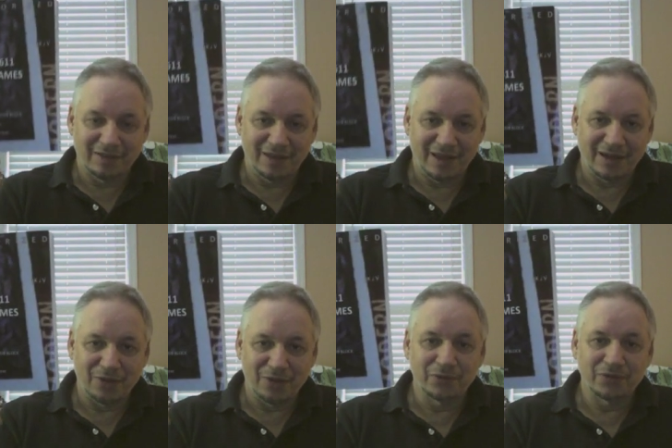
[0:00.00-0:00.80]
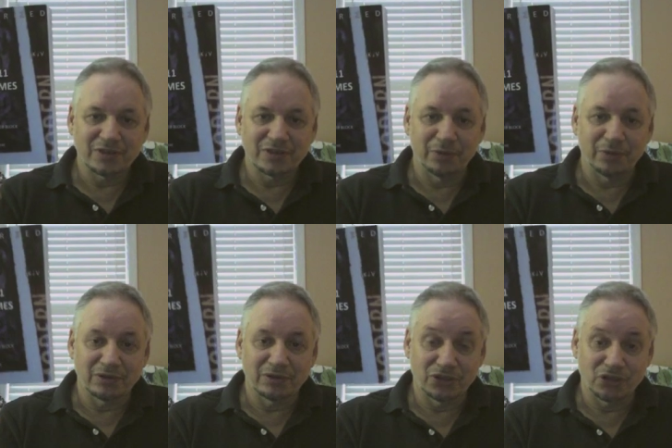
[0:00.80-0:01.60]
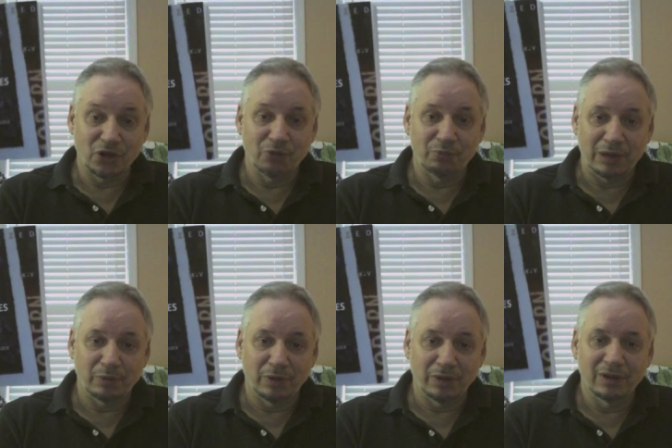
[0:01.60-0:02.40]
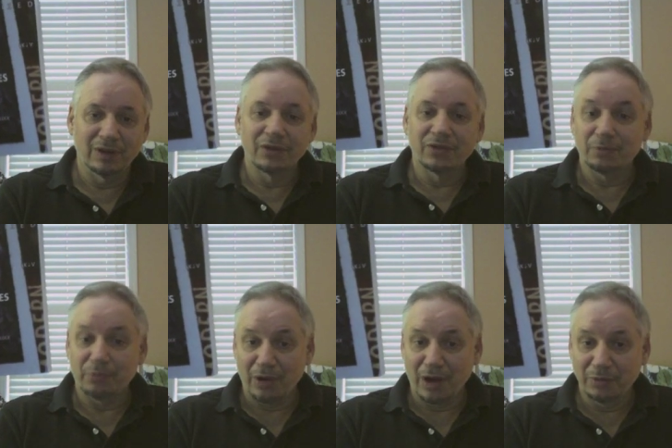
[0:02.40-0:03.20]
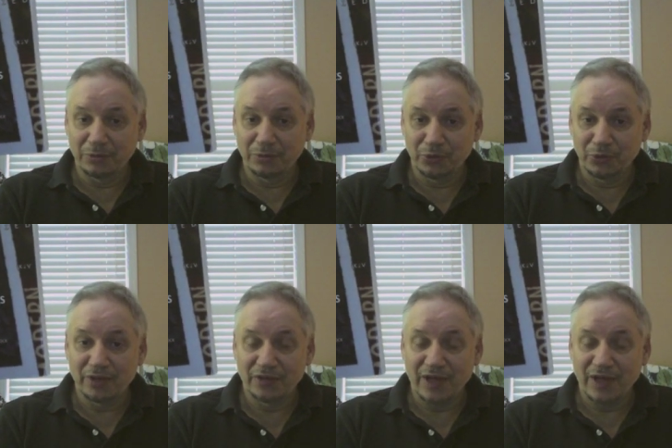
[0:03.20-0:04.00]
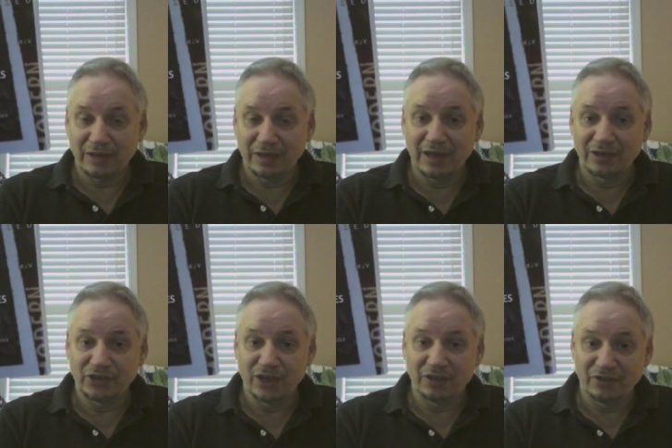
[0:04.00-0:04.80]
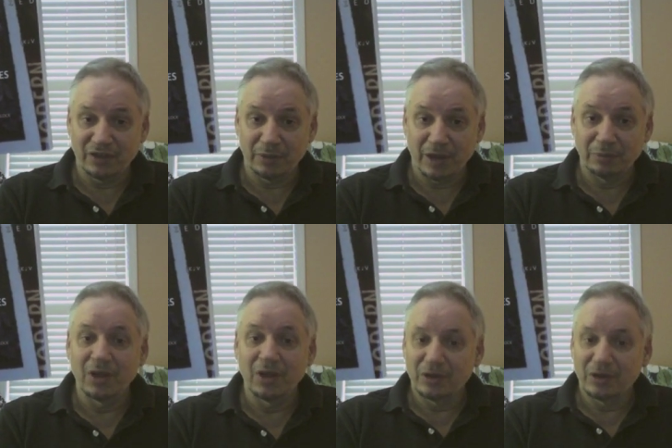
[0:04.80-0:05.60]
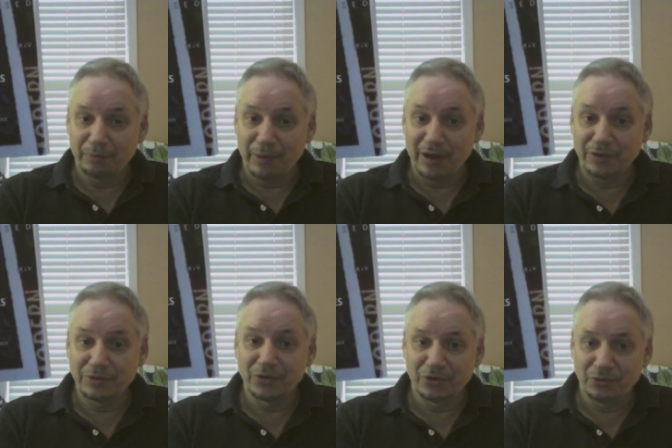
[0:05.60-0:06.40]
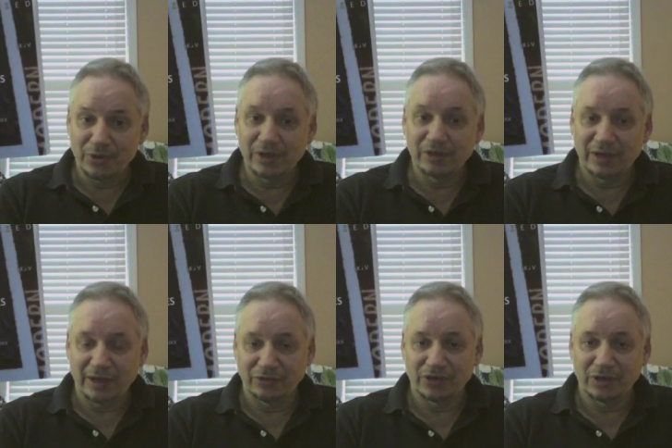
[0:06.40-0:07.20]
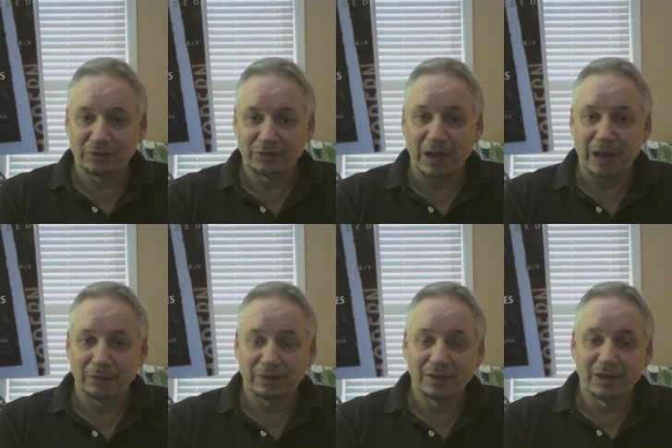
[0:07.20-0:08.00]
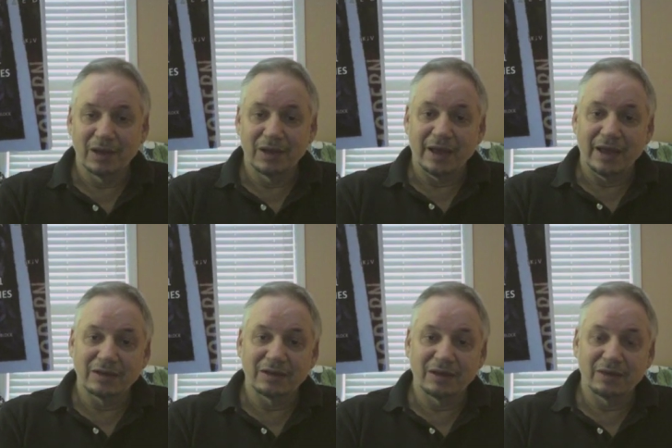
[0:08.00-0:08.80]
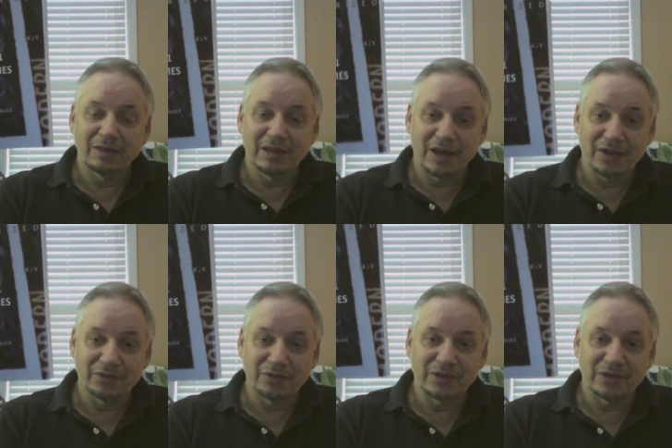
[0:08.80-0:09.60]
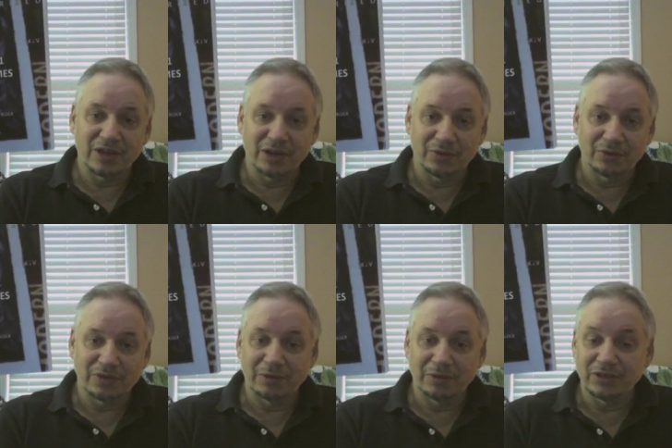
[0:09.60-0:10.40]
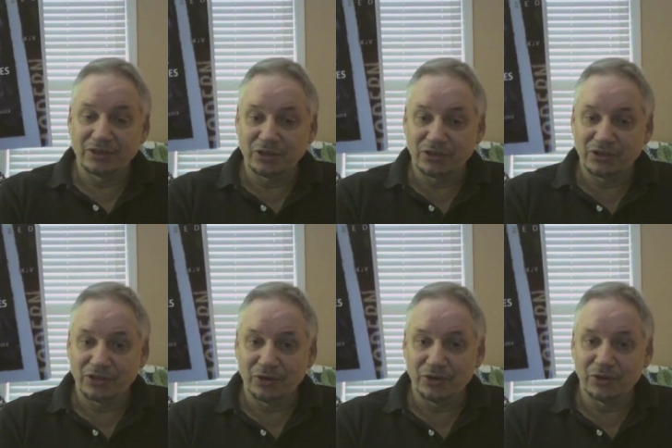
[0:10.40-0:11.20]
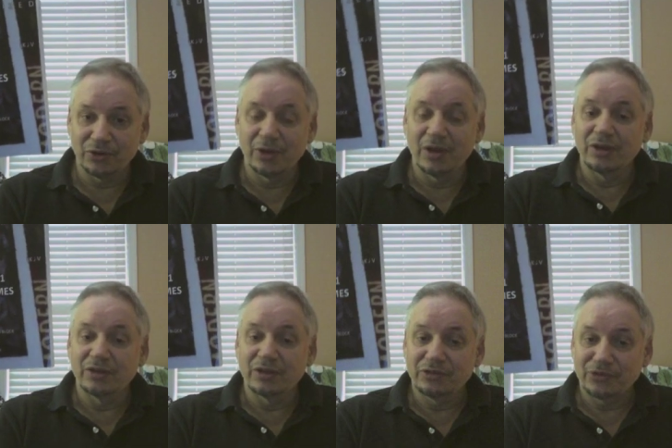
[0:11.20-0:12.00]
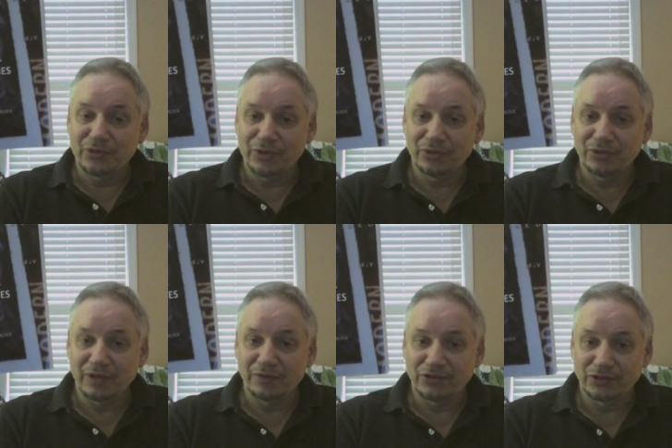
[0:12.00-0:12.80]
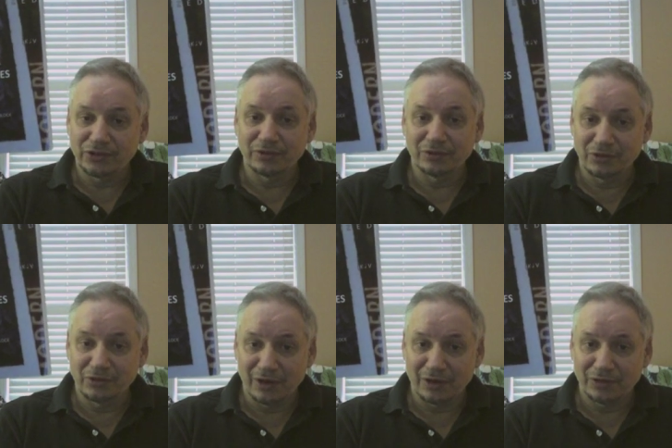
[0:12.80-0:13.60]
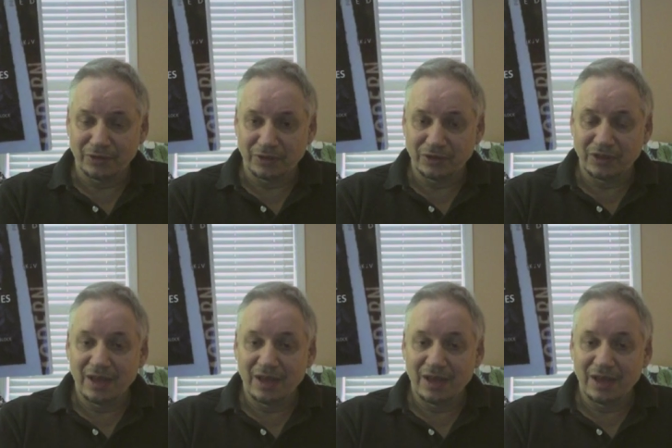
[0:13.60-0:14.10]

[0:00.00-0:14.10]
And I wrote this book to show people the problems with that KJV Bible compared to the real King James Bible. And the other reason I wrote this is to show you the truth of certain doctrines,